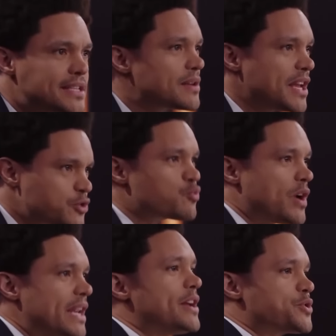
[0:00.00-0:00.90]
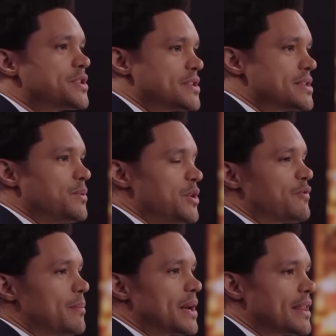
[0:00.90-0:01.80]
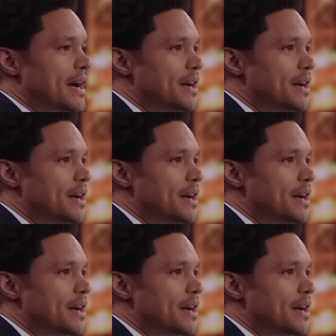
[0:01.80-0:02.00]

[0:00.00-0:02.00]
it's really interesting to see when you're from another